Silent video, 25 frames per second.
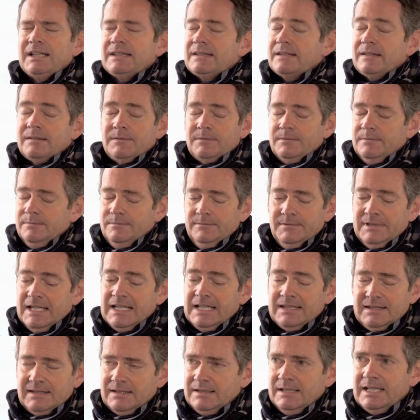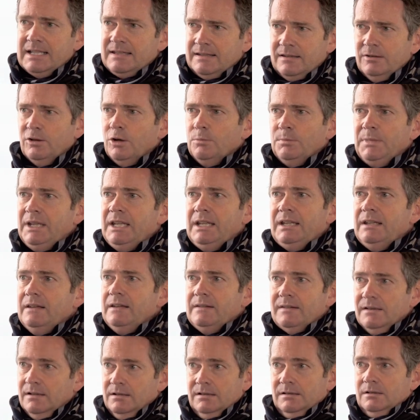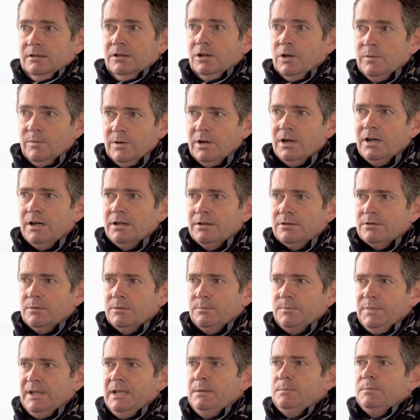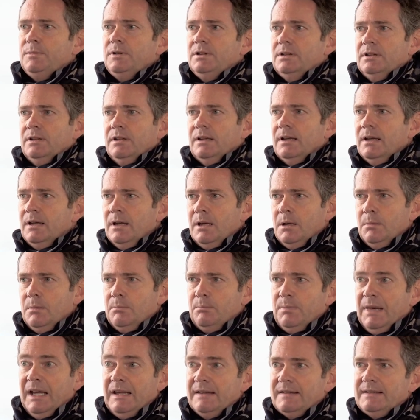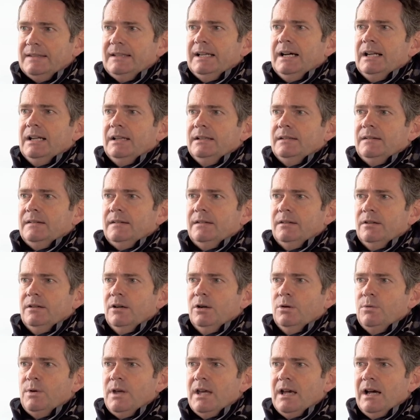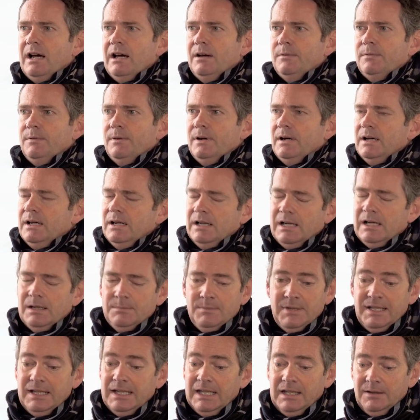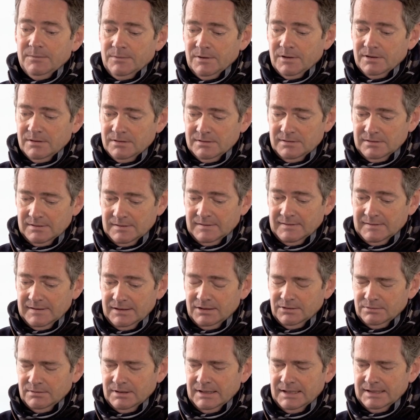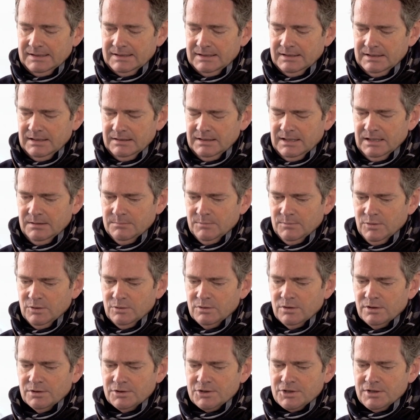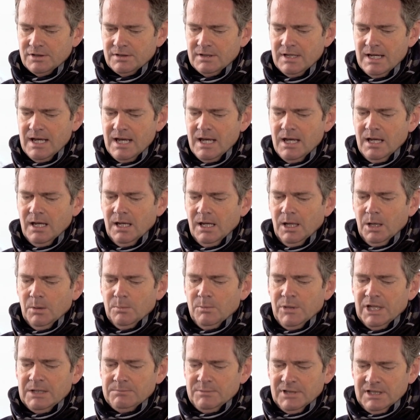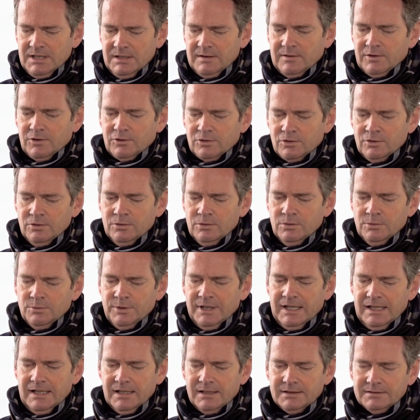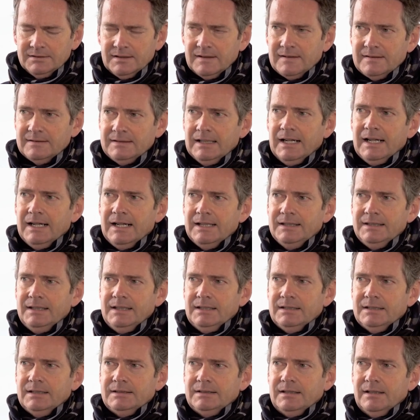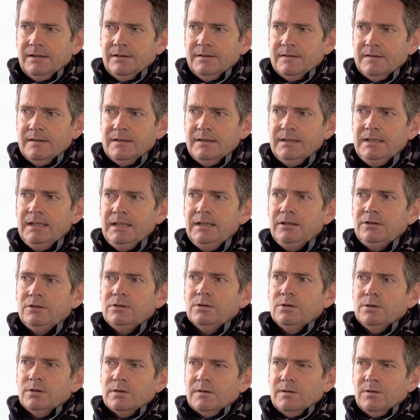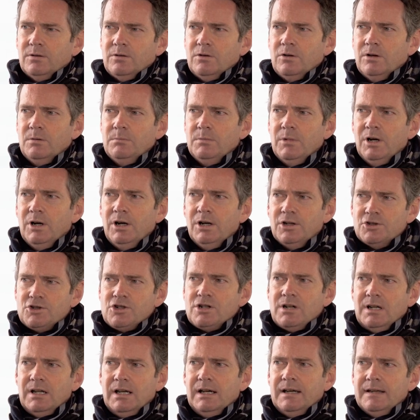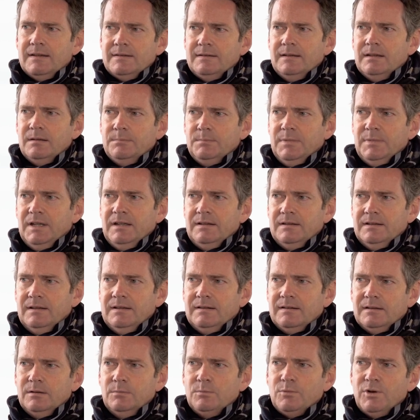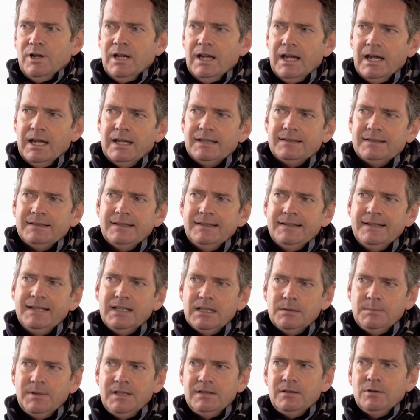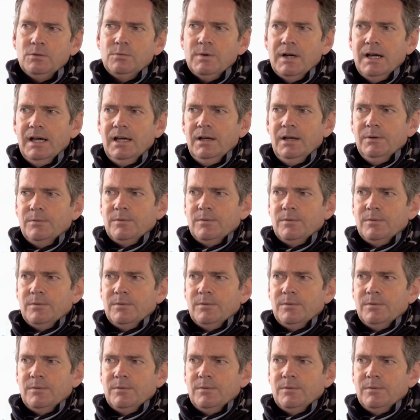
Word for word: that's that that's not me. These are over hundred people, best talents. You know, we have, uh, I believe, are situated in, in Blue Orchard. But, but it's true, really understanding that there is a need to also commercialize this business and bringing it a little bit away